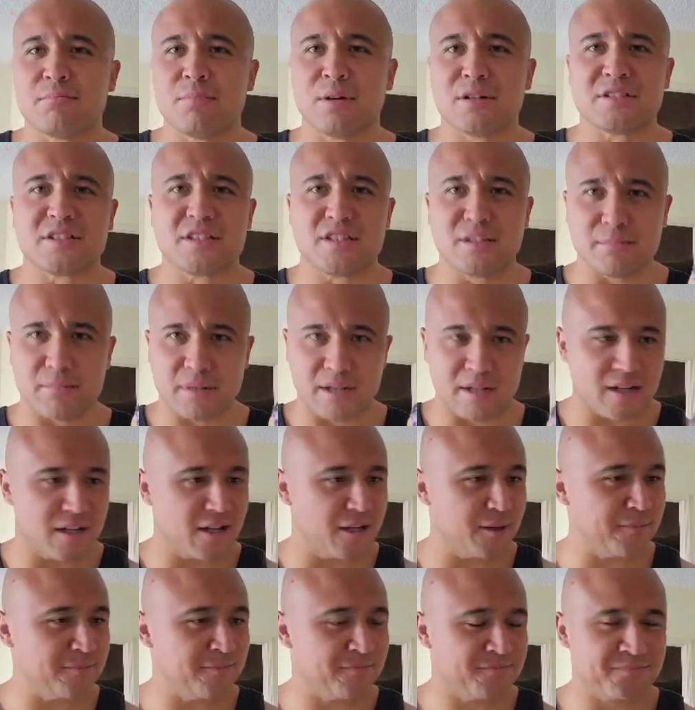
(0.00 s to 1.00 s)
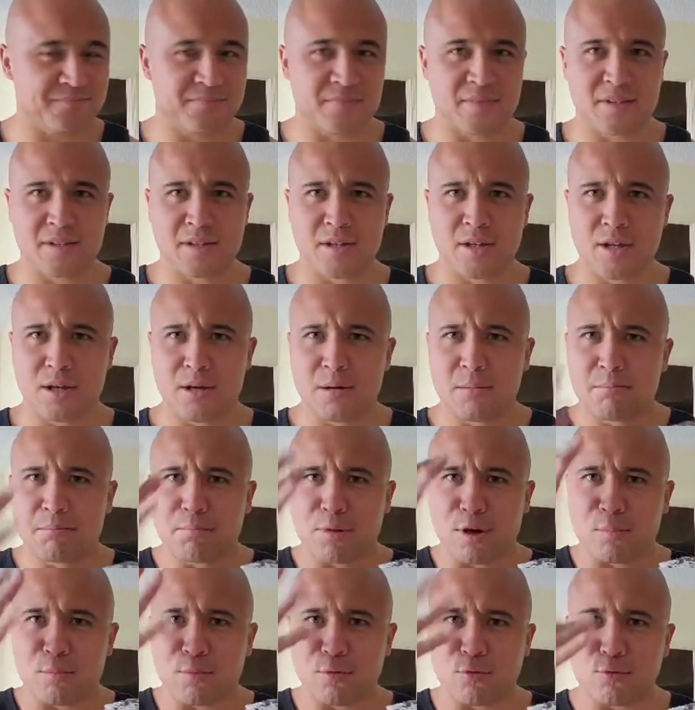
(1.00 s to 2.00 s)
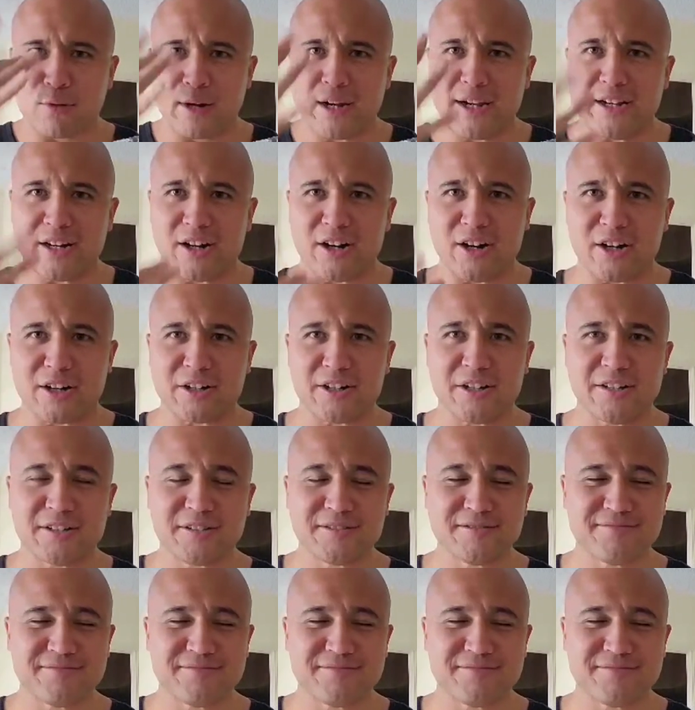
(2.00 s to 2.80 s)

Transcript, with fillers: about to get my purple rain on.